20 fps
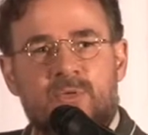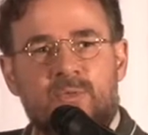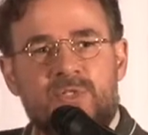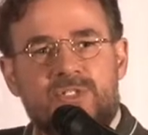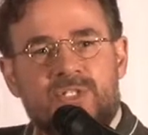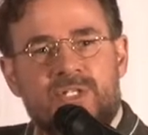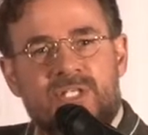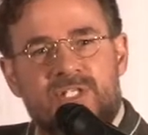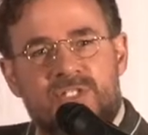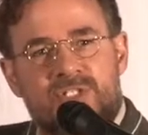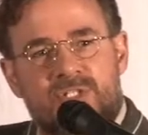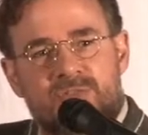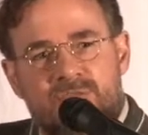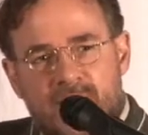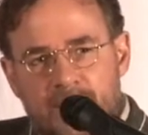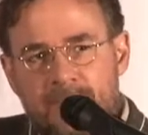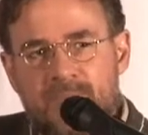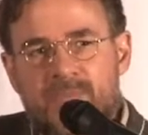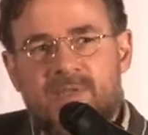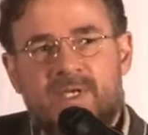which are
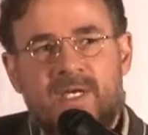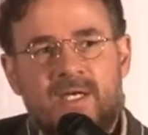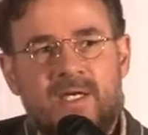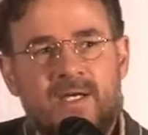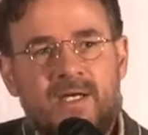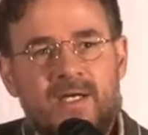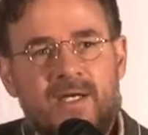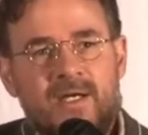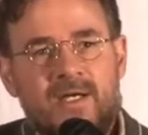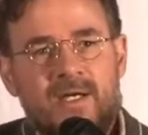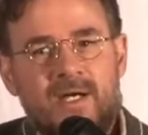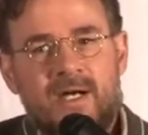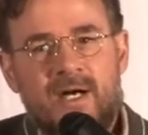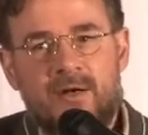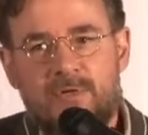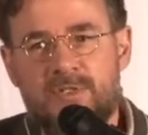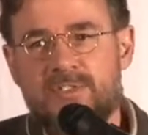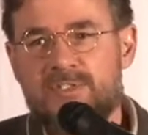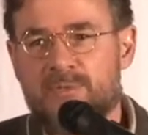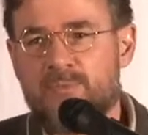interrupting
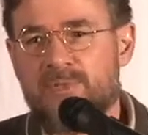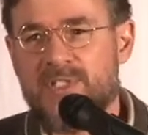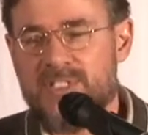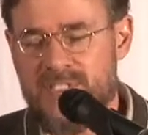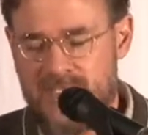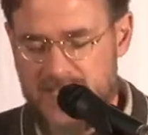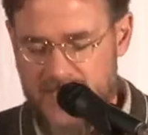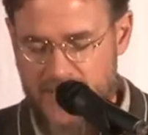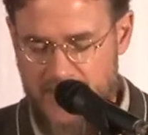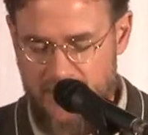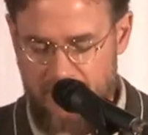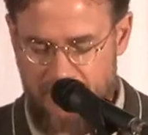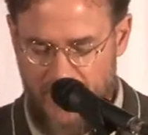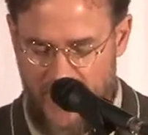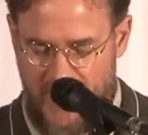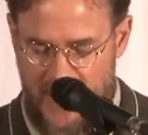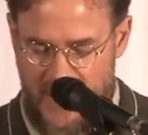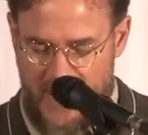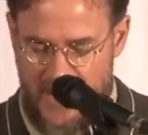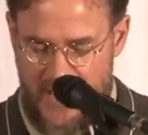our simplicity.
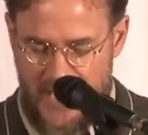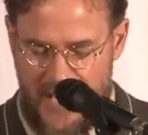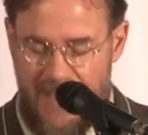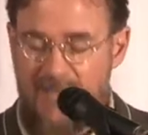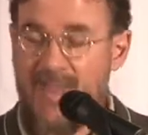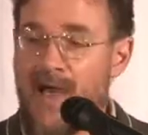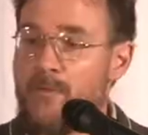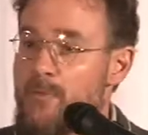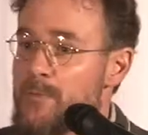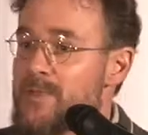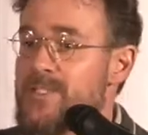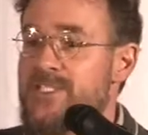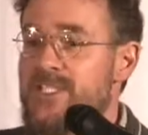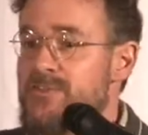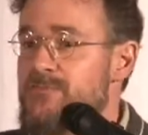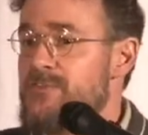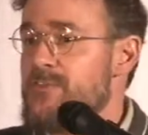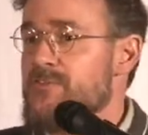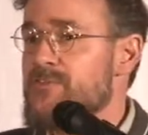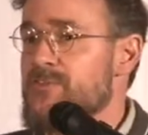And that will be
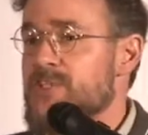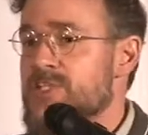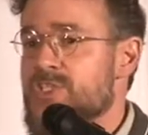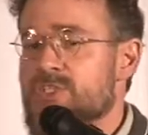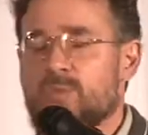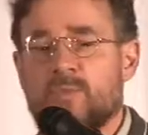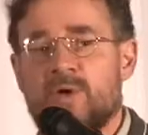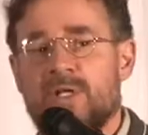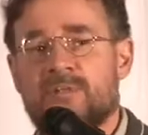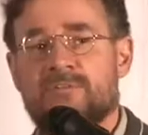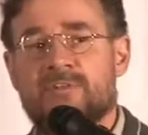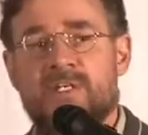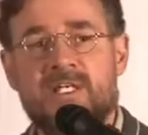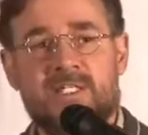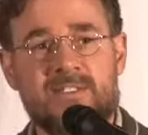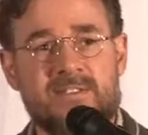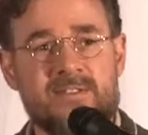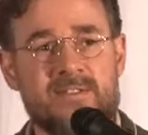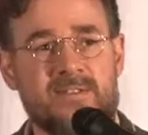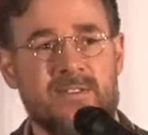different for each one of
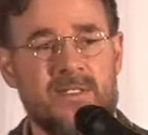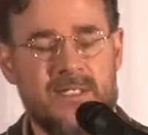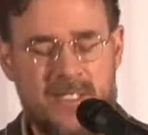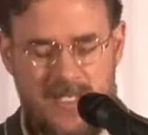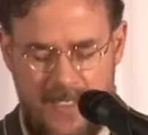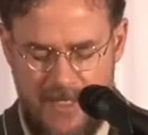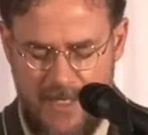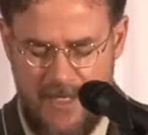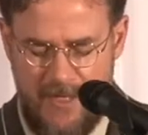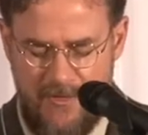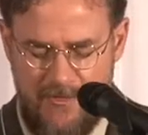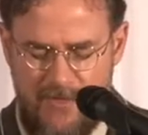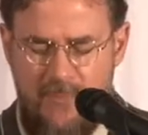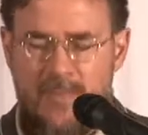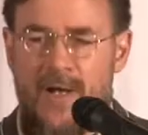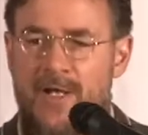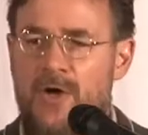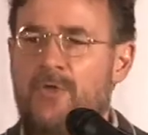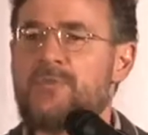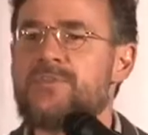us. For
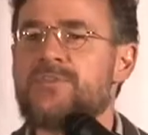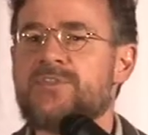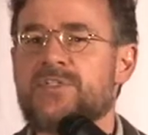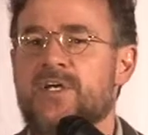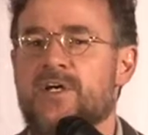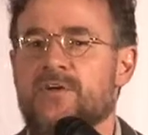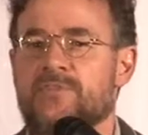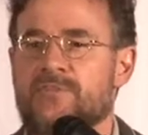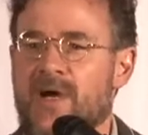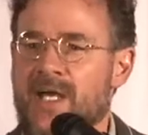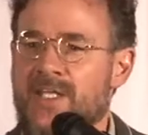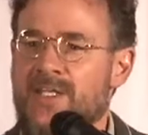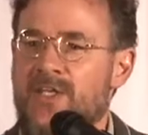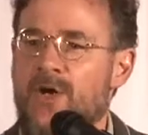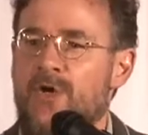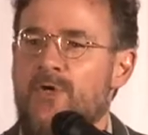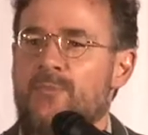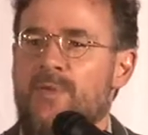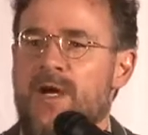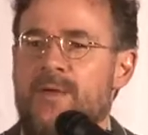my own self, I
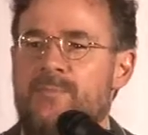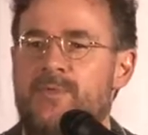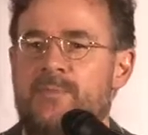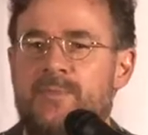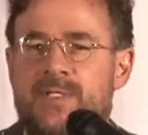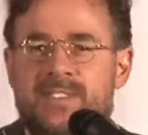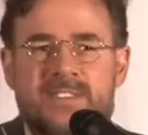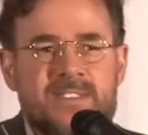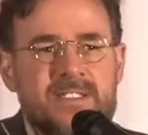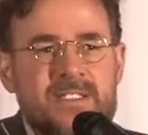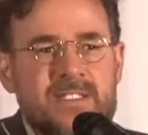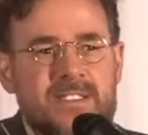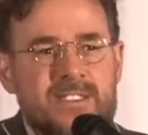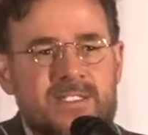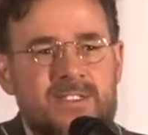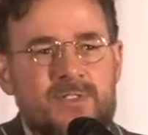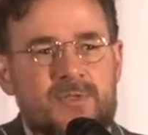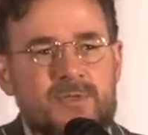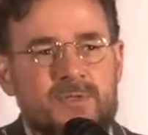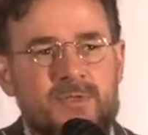know my propensity
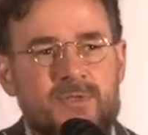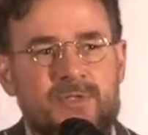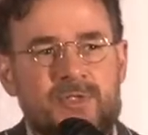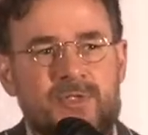to